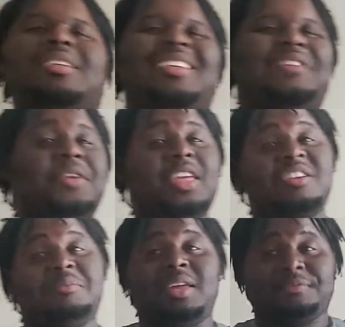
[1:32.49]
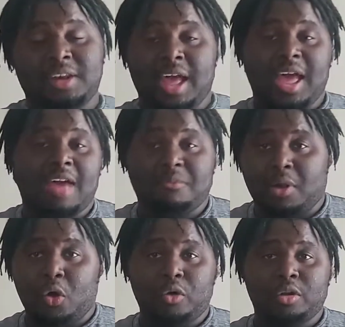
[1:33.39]
forgive me for not having my
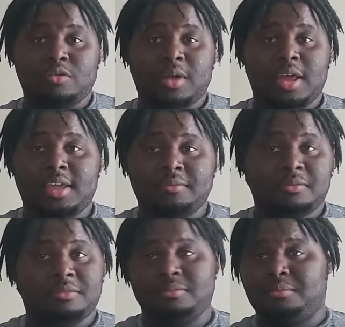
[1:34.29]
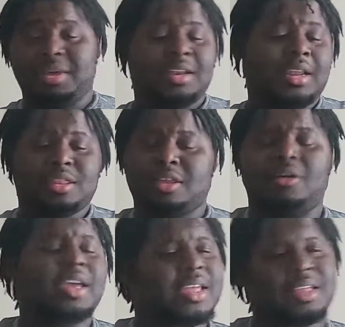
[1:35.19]
orders right, but let's go
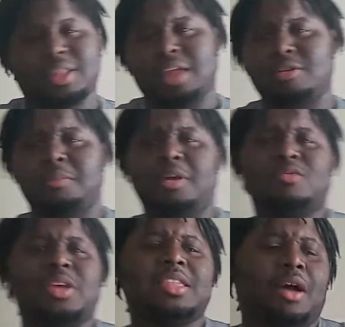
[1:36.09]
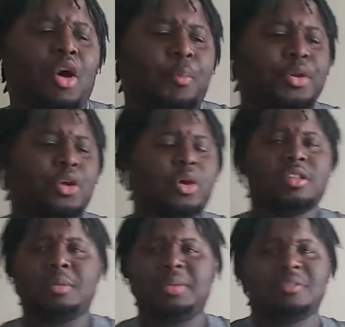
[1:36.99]
ahead and get this thing started, because we get the opener where it's
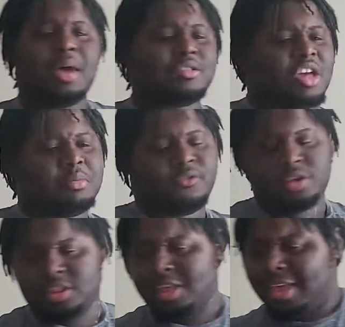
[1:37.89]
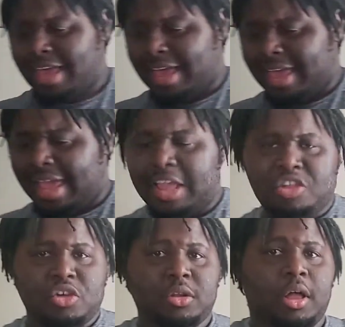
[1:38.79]
going to be Tommaso Ciampa versus
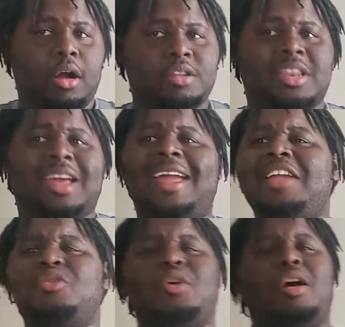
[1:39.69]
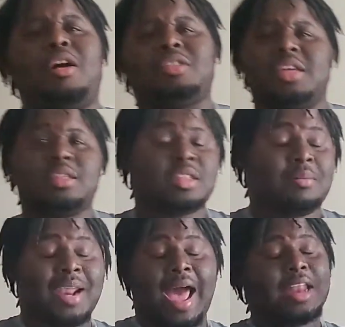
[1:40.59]
Angel Garza. Now, Angel Garza is
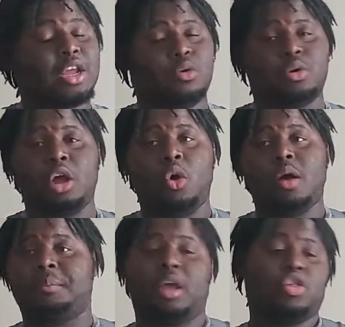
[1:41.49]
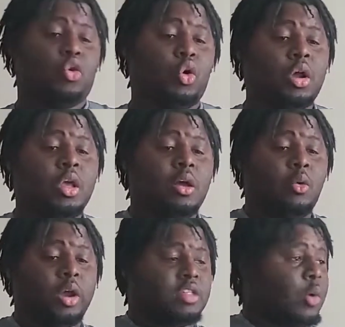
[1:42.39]
somebody I don't know of. I'm not sure
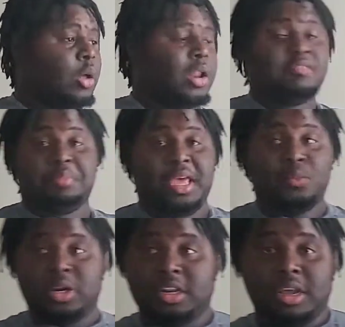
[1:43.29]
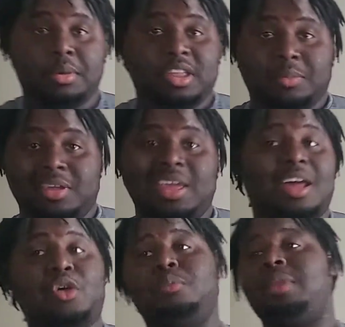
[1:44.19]
what his role has been with the WWE.
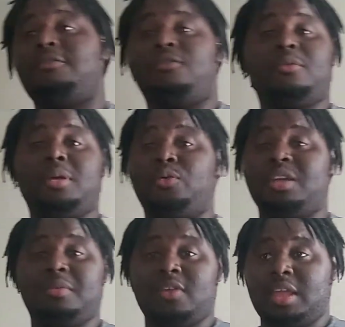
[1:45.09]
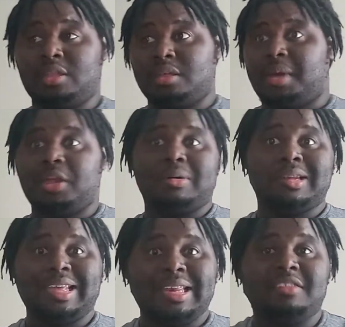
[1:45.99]
I'm not familiar with him. If he is somebody on the
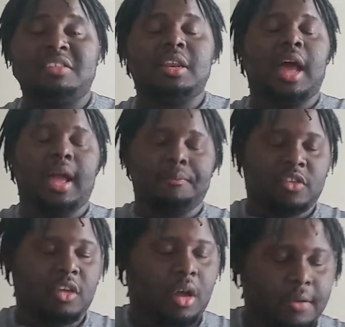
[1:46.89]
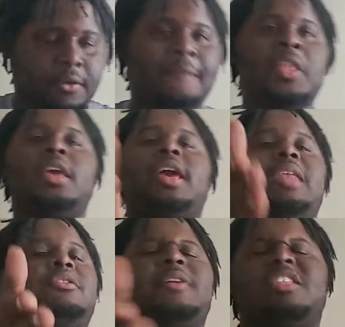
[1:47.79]
indie scene, I'm sorry for any of
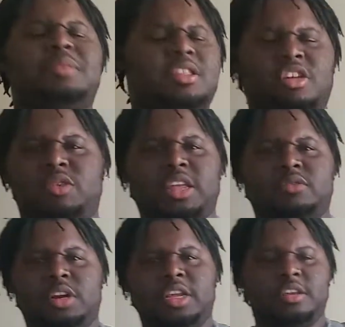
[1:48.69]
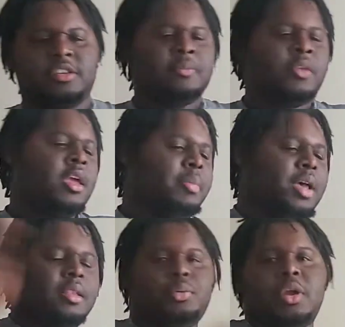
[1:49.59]
his fans, but it's just what it is.
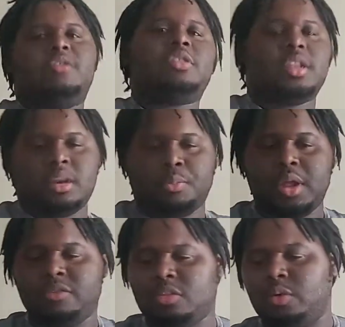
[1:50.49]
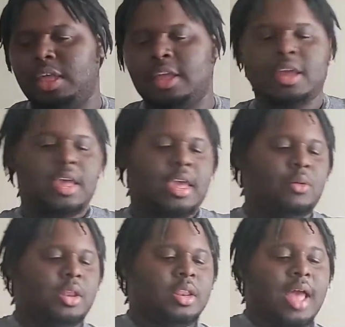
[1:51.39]
But in the previous week, he
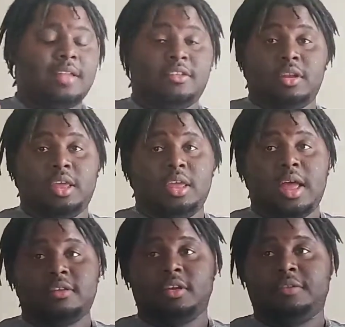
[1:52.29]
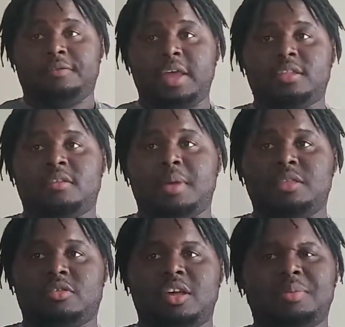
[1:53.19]
went down to the face of Tommaso
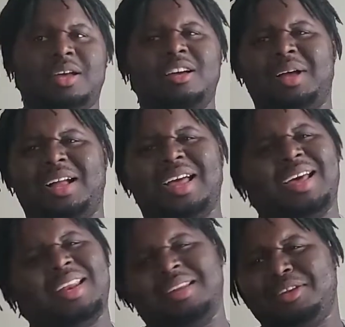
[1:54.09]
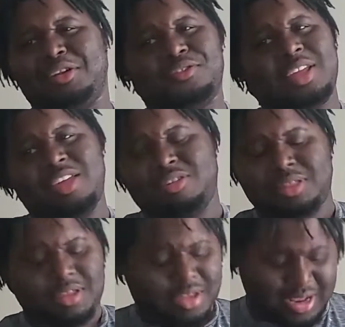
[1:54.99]
Ciampa. Oh my God, notifications.
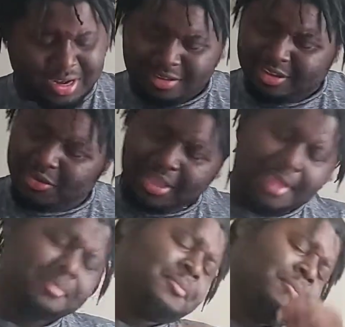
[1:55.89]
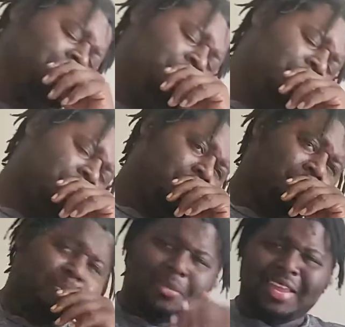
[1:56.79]
Oh, I need to deal with that.
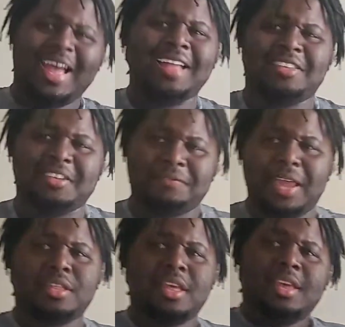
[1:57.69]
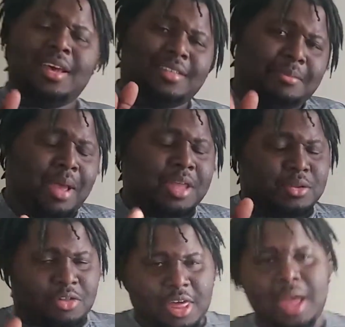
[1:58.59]
Got into the face of Tommaso
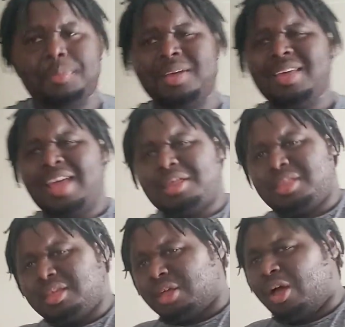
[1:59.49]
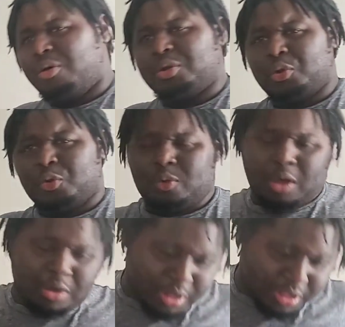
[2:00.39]
Ciampa as he is on his